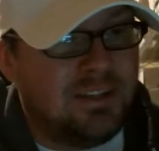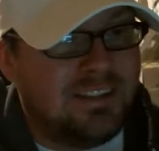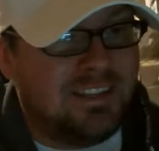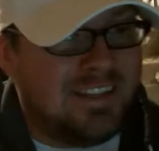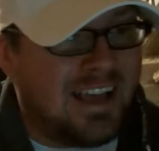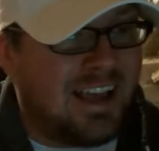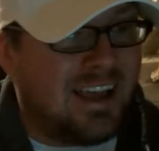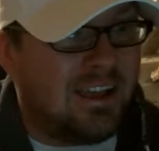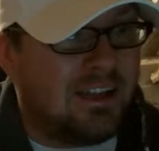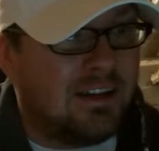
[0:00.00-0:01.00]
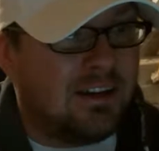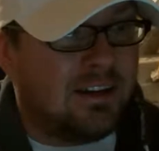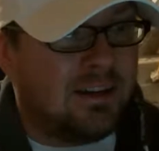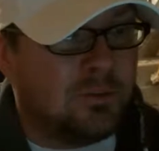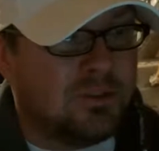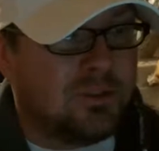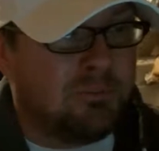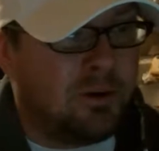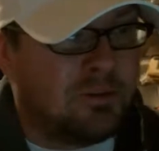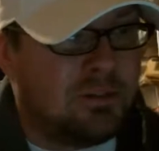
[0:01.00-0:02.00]
today was
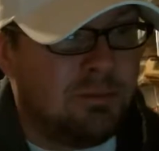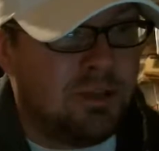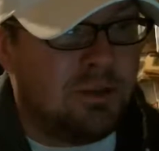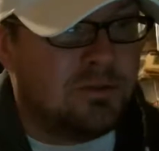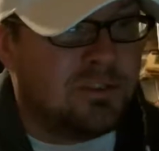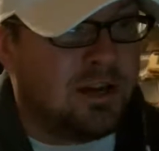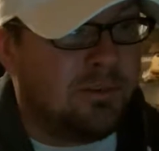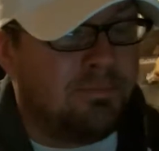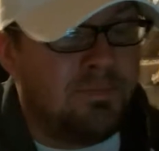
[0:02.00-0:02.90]
supposed to be used up